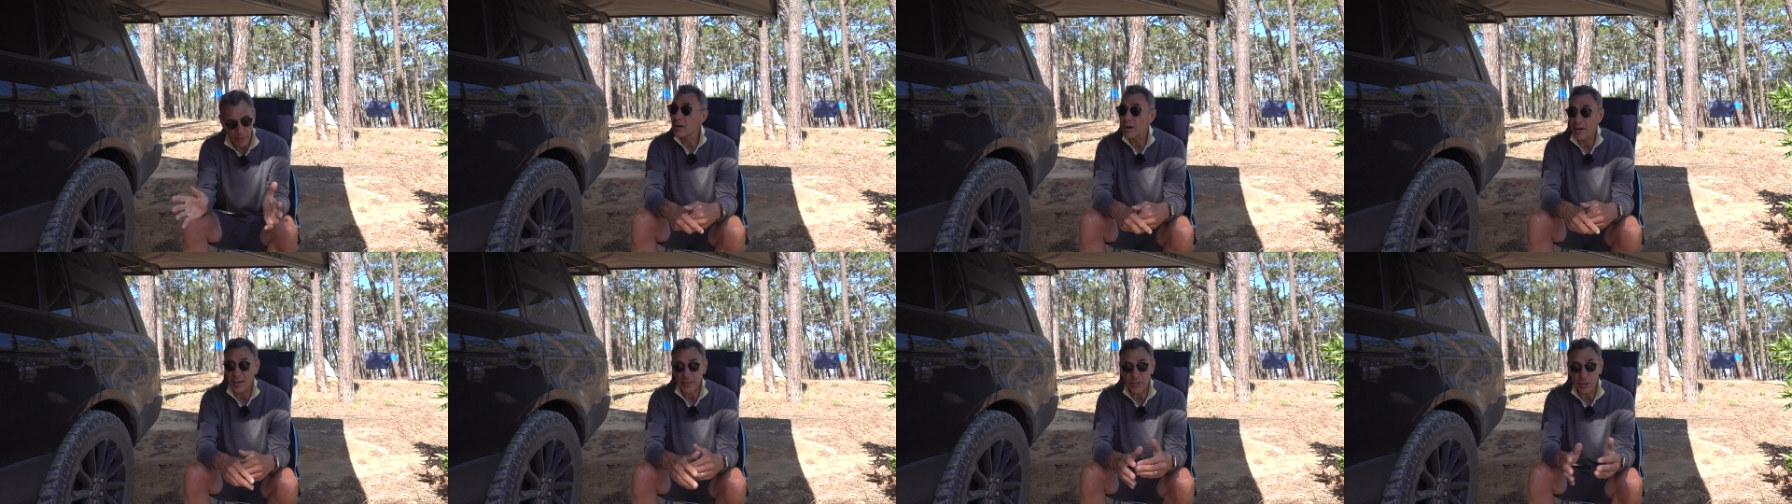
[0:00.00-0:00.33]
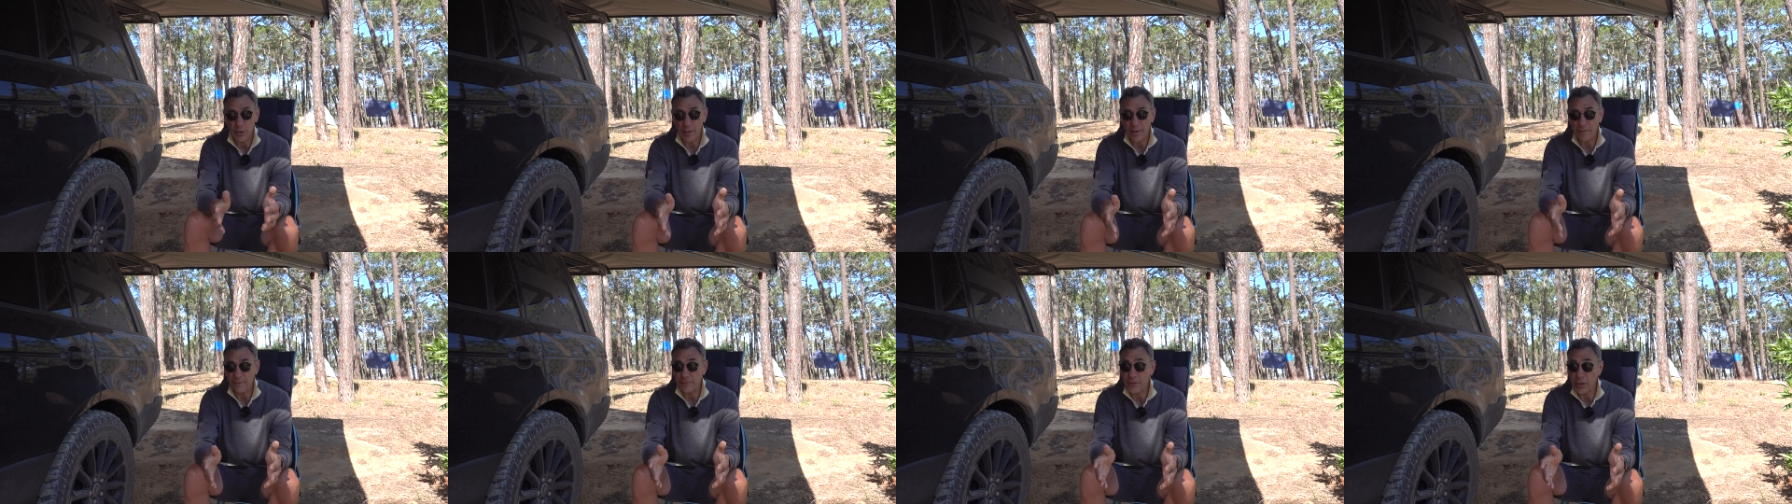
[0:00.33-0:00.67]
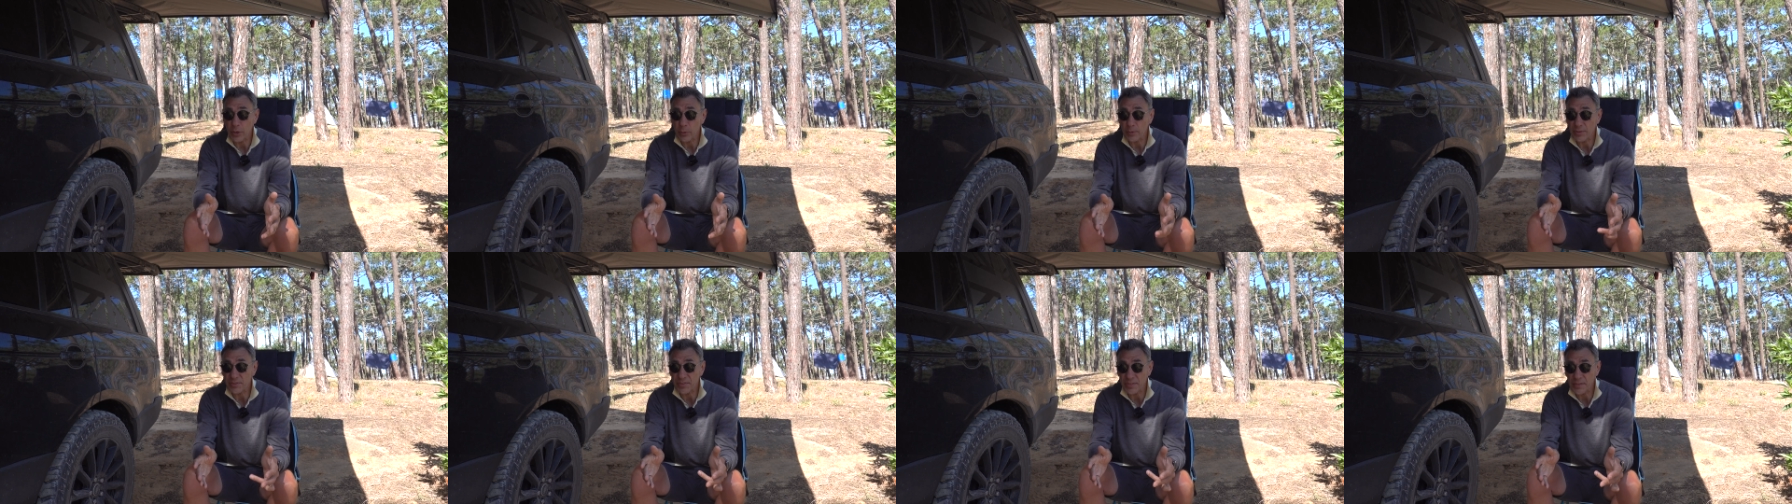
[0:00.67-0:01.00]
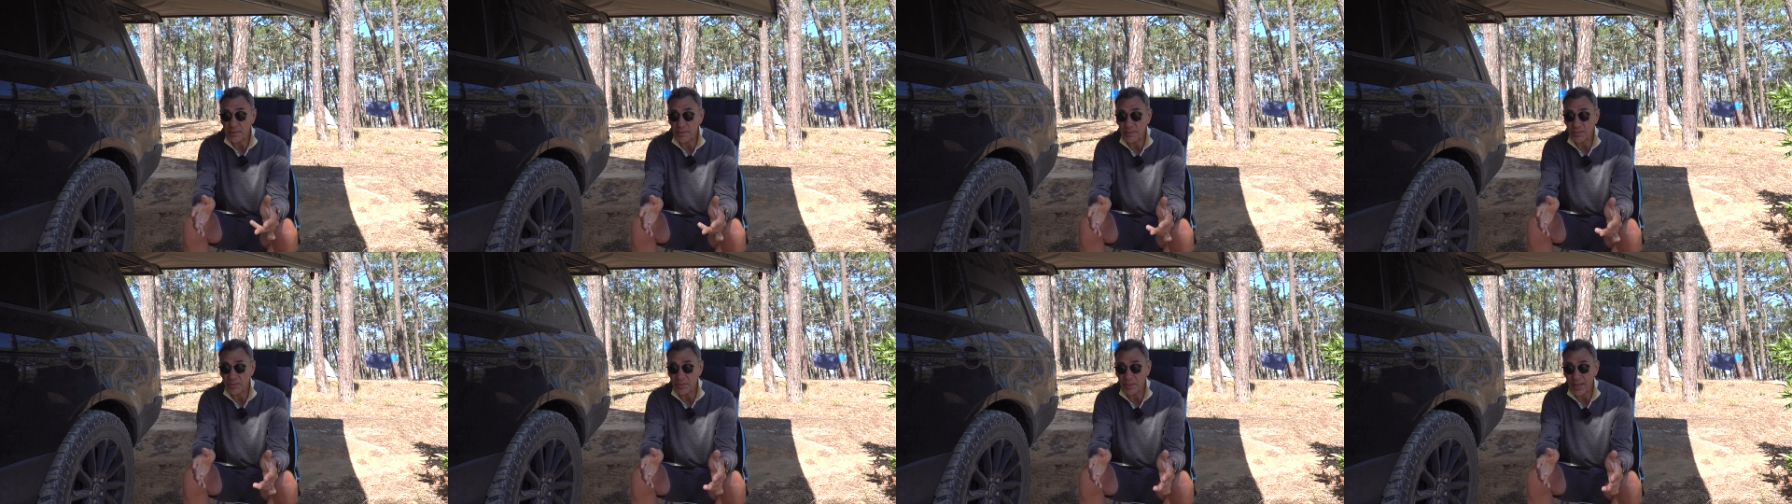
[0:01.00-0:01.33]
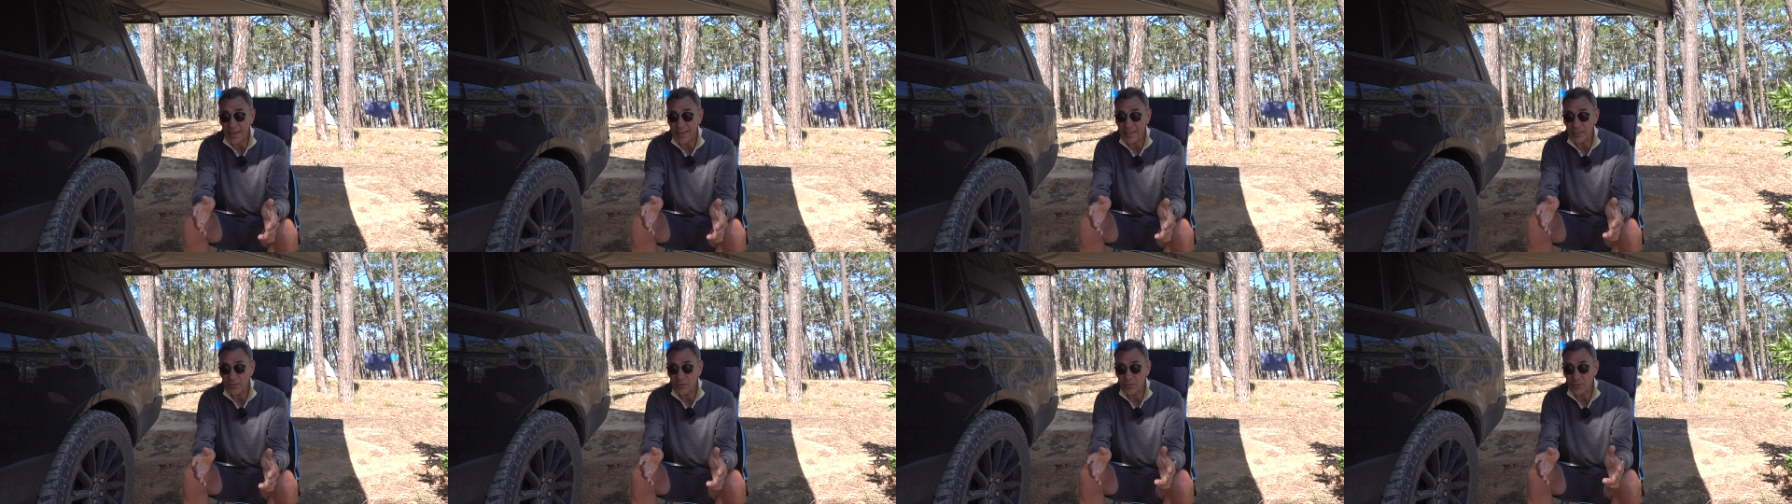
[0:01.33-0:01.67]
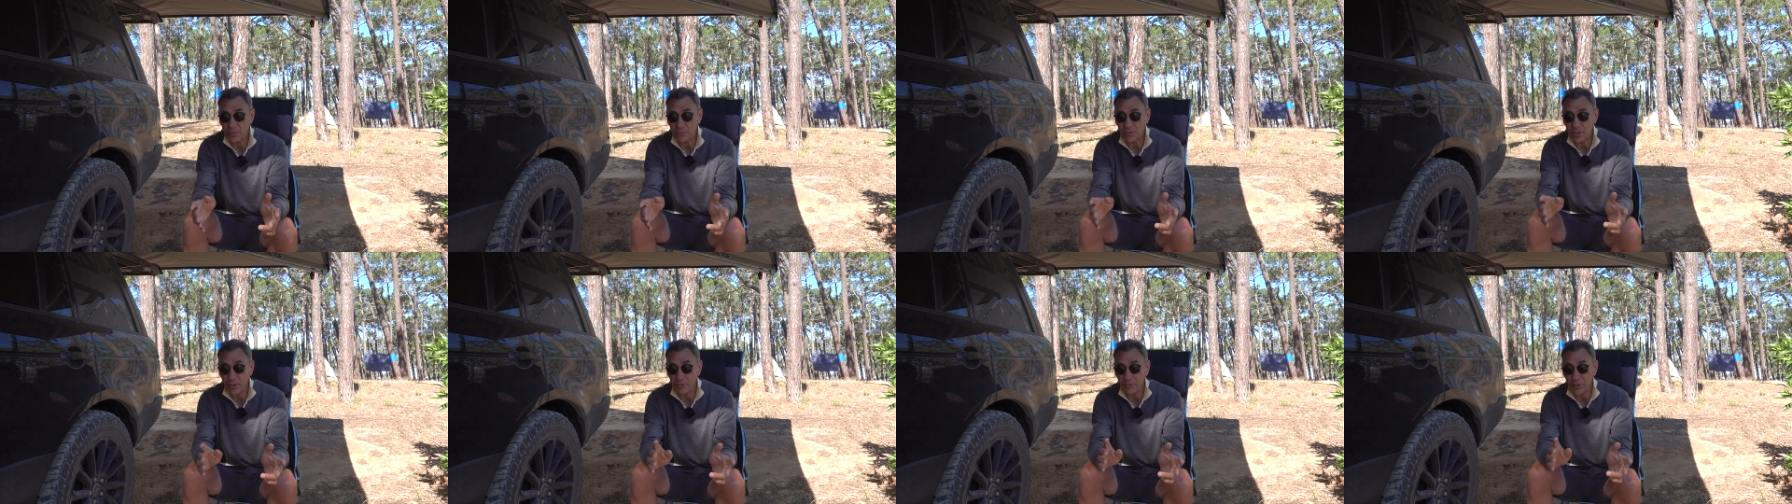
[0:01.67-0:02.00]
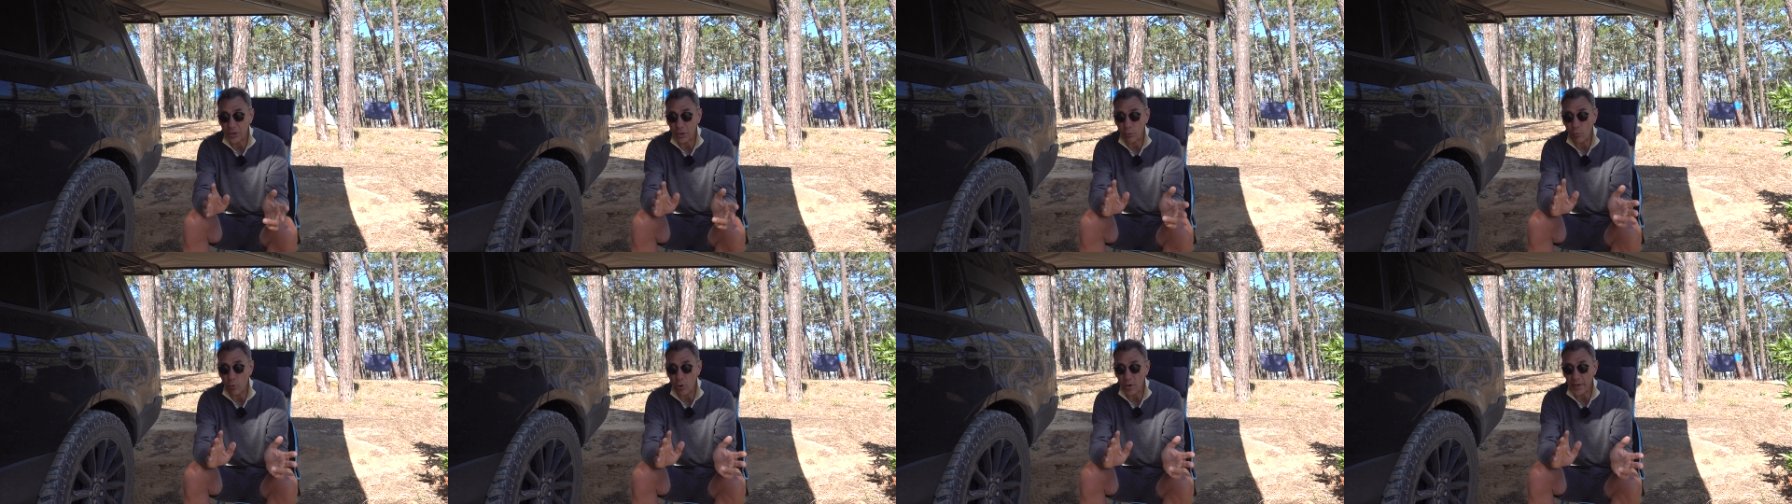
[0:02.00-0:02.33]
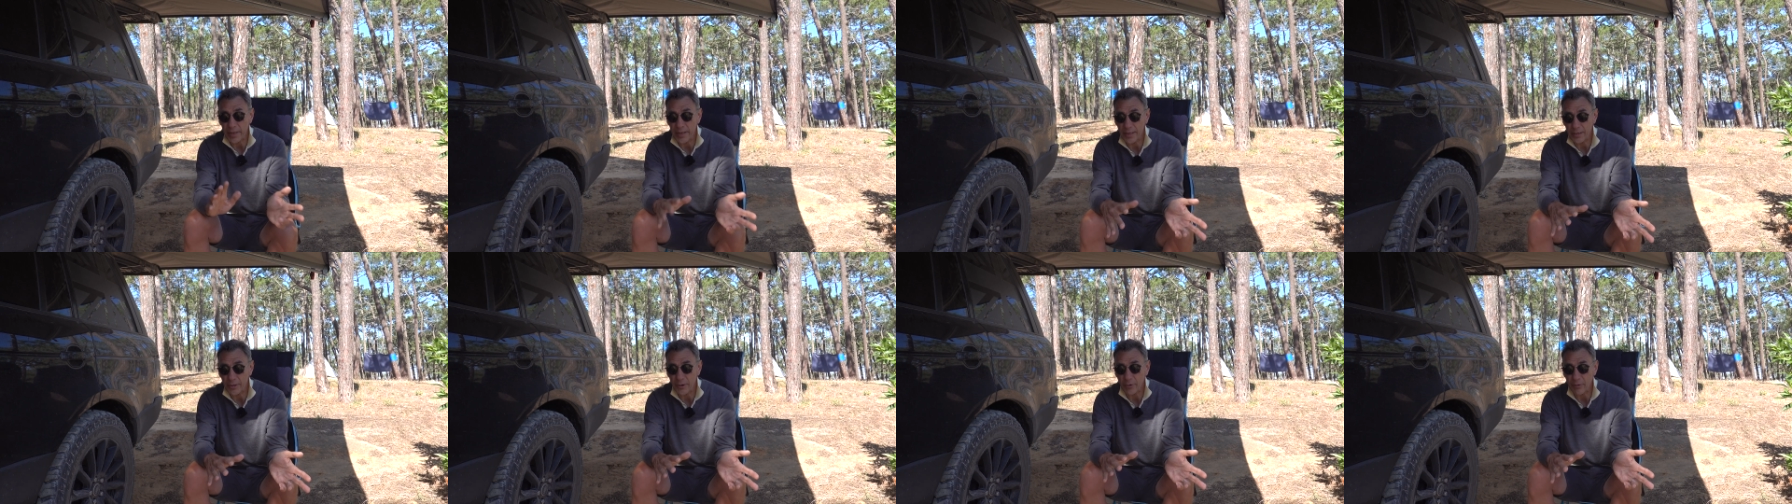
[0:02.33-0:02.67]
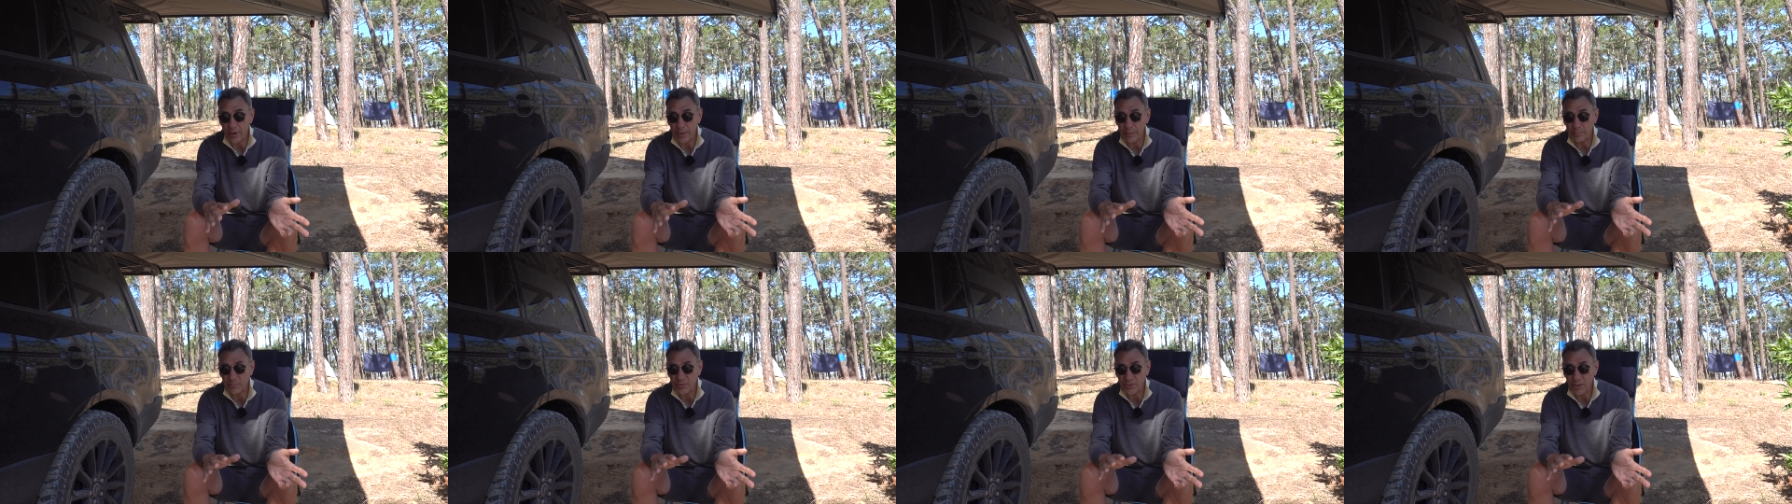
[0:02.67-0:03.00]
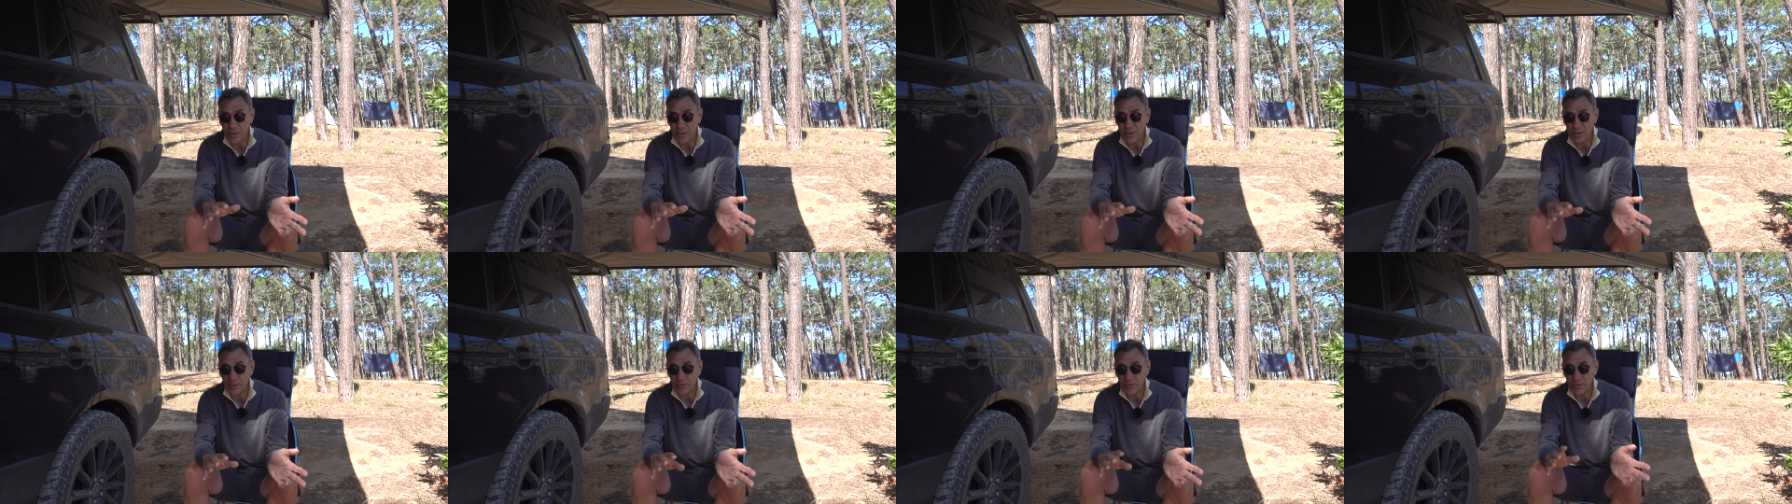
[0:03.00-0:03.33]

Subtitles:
I do have viewers in the States who don't know what kilograms are,